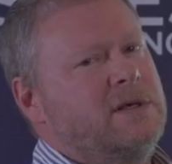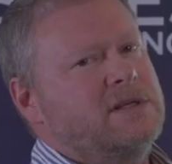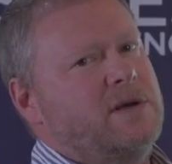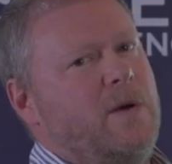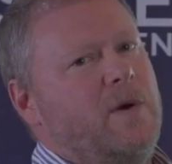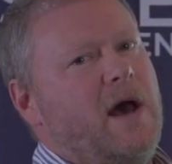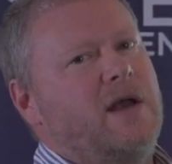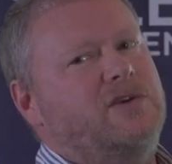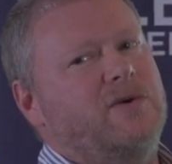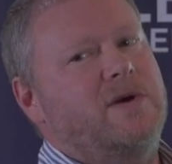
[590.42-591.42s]
So when
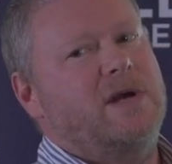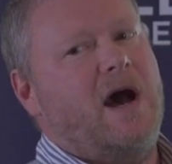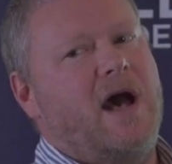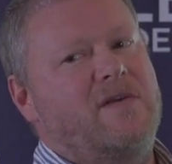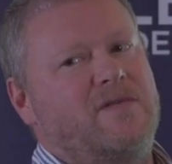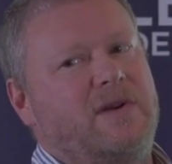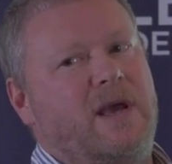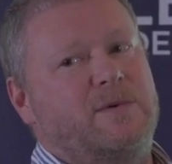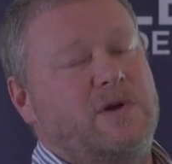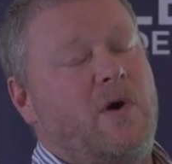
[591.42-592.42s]
I joined Aiven,
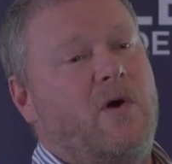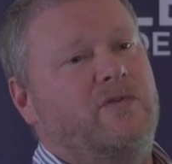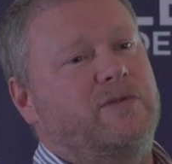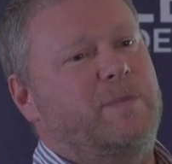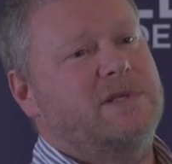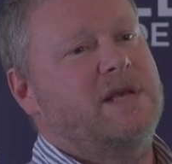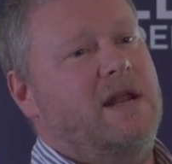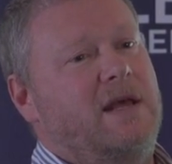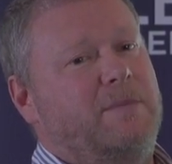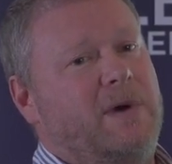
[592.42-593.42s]
it was
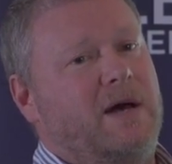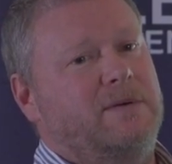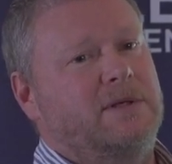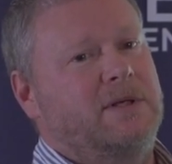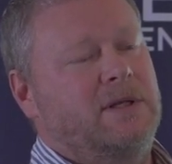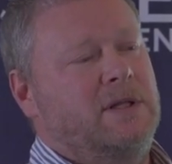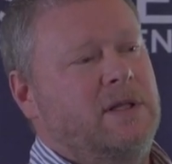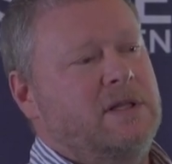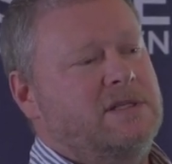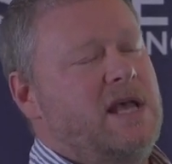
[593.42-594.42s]
100% inbound.
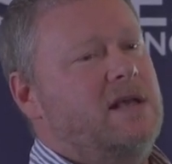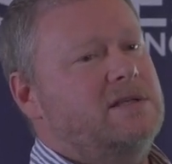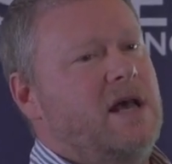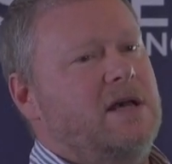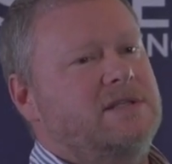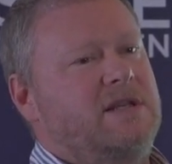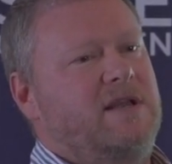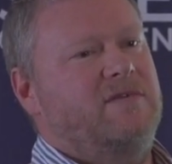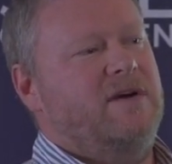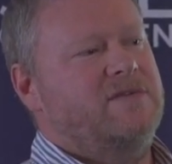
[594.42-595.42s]
The sales guys didn't
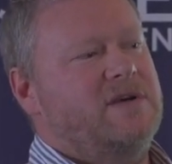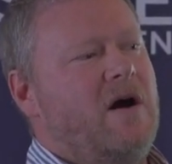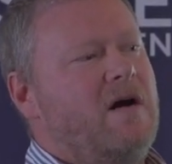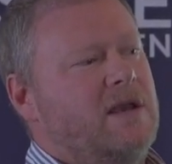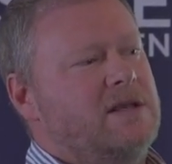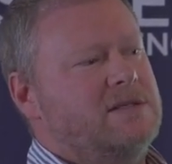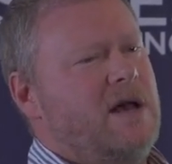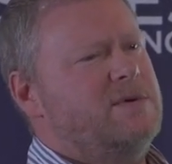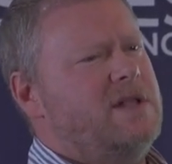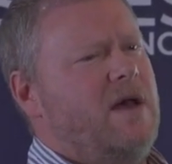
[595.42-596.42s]
even have targets.
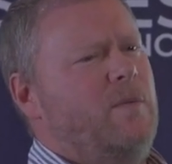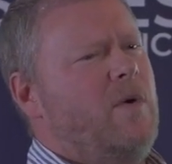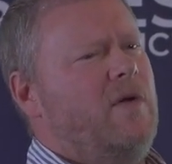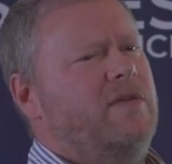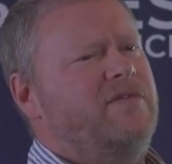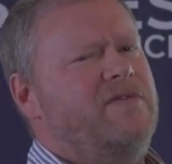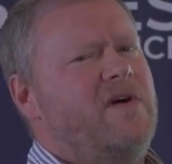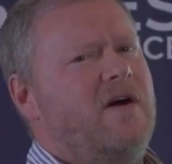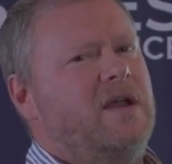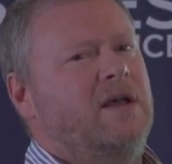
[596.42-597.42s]
I was like, what the
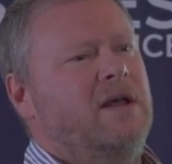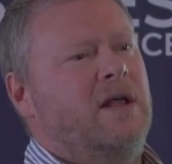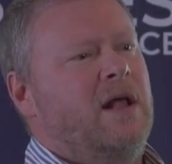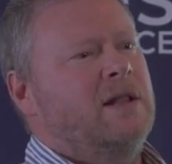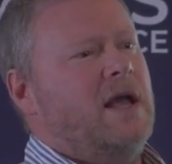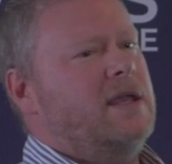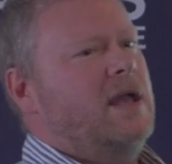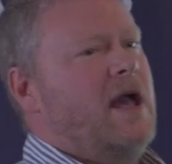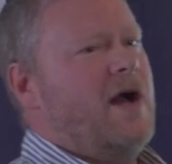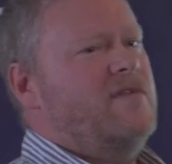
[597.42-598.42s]
fuck? Like,
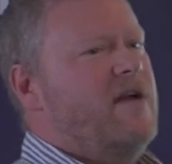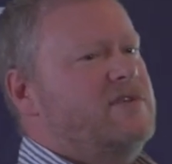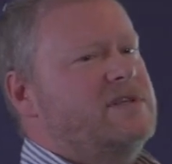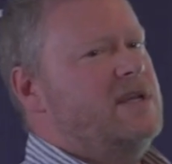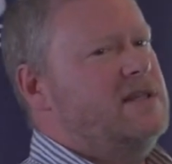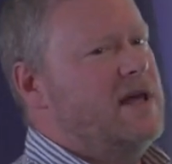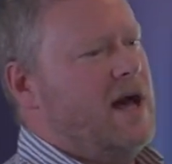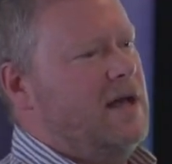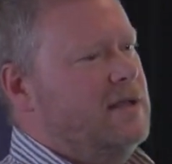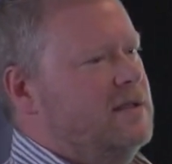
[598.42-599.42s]
I've never seen
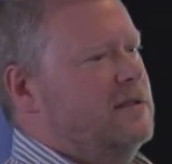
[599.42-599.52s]
that.